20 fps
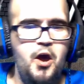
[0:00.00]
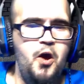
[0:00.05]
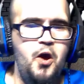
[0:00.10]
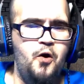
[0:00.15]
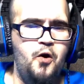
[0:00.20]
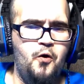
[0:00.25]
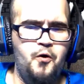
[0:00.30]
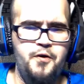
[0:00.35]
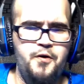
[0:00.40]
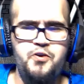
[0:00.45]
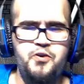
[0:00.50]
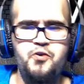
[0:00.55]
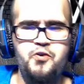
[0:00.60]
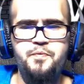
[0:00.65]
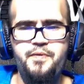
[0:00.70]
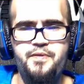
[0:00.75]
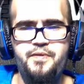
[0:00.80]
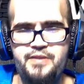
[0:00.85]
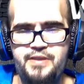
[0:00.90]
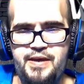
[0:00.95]
or you
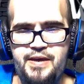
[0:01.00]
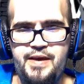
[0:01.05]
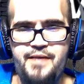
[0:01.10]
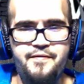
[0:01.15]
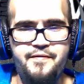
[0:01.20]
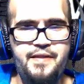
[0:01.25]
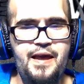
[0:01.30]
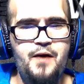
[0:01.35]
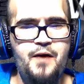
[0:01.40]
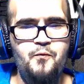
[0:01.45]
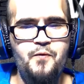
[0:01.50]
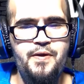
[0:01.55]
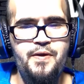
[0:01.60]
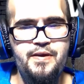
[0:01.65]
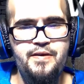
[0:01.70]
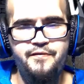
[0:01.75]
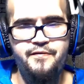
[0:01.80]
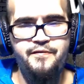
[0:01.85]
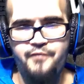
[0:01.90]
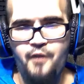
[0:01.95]
believe that
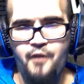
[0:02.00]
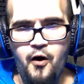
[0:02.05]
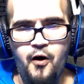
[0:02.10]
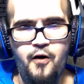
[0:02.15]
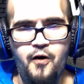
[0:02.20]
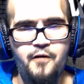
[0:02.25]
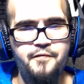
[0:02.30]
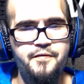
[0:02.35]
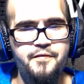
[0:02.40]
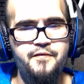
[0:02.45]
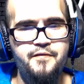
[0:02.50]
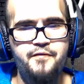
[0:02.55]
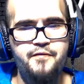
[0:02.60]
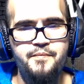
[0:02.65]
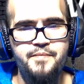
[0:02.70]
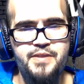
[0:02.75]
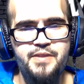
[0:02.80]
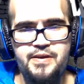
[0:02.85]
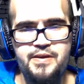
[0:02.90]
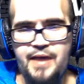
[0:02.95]
we evolved
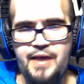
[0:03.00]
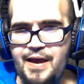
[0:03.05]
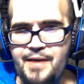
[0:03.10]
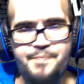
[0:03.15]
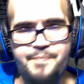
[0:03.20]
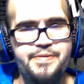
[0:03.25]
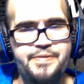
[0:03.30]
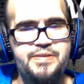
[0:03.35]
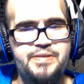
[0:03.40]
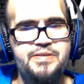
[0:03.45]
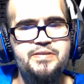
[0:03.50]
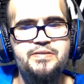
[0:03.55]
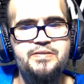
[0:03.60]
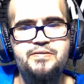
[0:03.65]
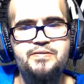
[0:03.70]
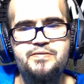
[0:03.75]
from the apes,